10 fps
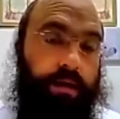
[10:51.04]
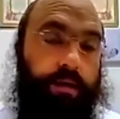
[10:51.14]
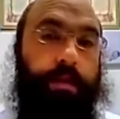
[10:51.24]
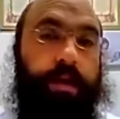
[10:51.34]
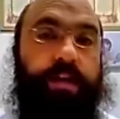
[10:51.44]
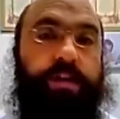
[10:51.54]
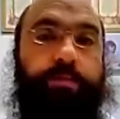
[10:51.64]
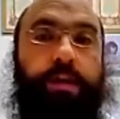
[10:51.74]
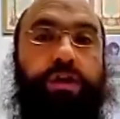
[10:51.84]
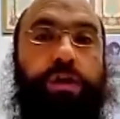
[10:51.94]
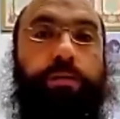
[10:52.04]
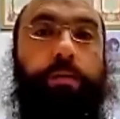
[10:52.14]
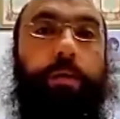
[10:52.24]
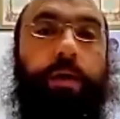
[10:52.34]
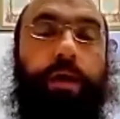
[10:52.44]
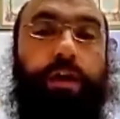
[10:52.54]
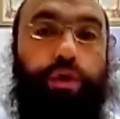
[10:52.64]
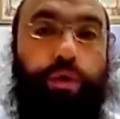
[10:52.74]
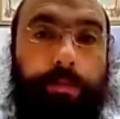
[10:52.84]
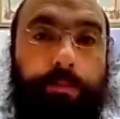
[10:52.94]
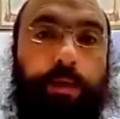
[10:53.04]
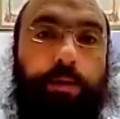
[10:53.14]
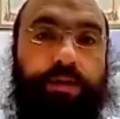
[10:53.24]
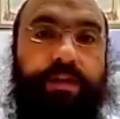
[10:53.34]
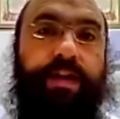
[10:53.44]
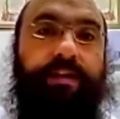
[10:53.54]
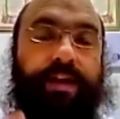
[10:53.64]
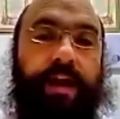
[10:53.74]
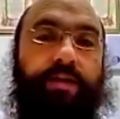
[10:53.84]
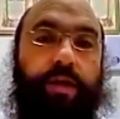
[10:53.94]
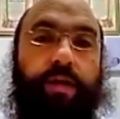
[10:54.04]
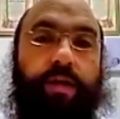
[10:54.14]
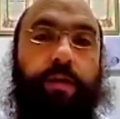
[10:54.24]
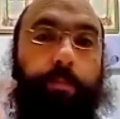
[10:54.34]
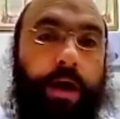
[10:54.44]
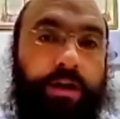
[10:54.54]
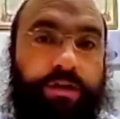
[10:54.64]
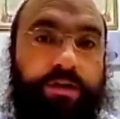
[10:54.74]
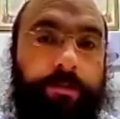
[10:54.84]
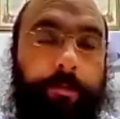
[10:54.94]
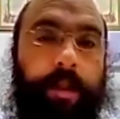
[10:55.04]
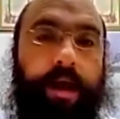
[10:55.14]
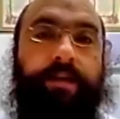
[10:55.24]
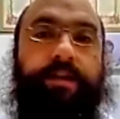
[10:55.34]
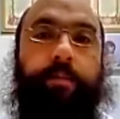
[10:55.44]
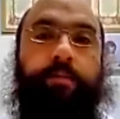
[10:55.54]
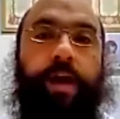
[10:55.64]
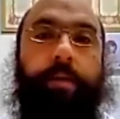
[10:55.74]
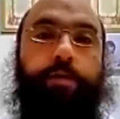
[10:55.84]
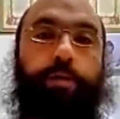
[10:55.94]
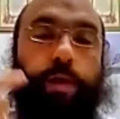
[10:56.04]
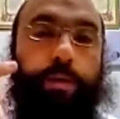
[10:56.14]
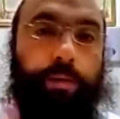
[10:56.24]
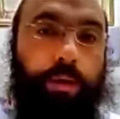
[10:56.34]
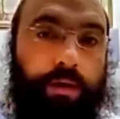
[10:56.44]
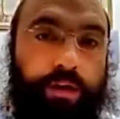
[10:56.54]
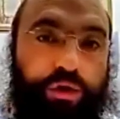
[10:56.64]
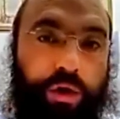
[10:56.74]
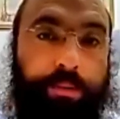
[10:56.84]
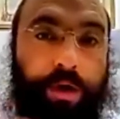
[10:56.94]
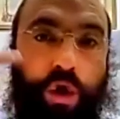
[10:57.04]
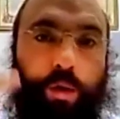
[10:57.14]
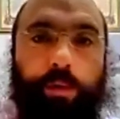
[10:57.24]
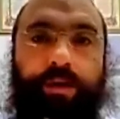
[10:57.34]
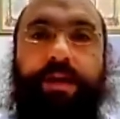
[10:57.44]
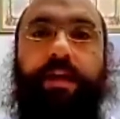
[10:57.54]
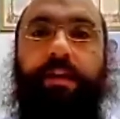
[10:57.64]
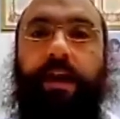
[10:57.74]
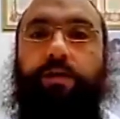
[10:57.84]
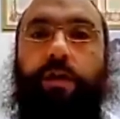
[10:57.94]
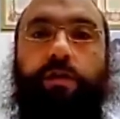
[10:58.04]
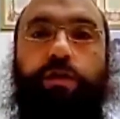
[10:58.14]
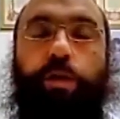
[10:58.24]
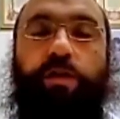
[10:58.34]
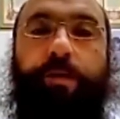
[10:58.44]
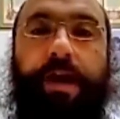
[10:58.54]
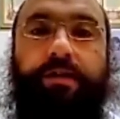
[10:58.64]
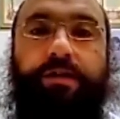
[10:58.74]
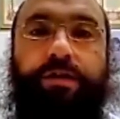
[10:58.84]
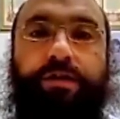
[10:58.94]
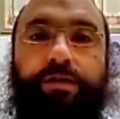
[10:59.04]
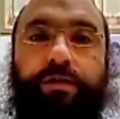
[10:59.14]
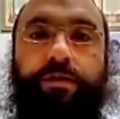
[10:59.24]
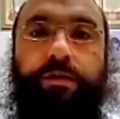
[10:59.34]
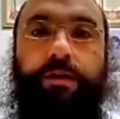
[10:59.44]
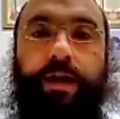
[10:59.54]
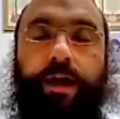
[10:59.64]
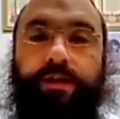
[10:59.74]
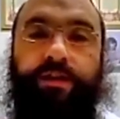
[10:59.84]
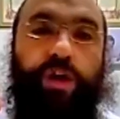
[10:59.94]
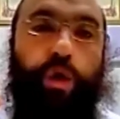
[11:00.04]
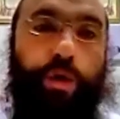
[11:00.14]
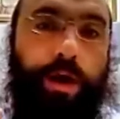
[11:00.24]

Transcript: but especially when we went on a trip, we would say together on the bus, and sometimes where we were on the trip, we would say together all the 12 passages. Because it's a great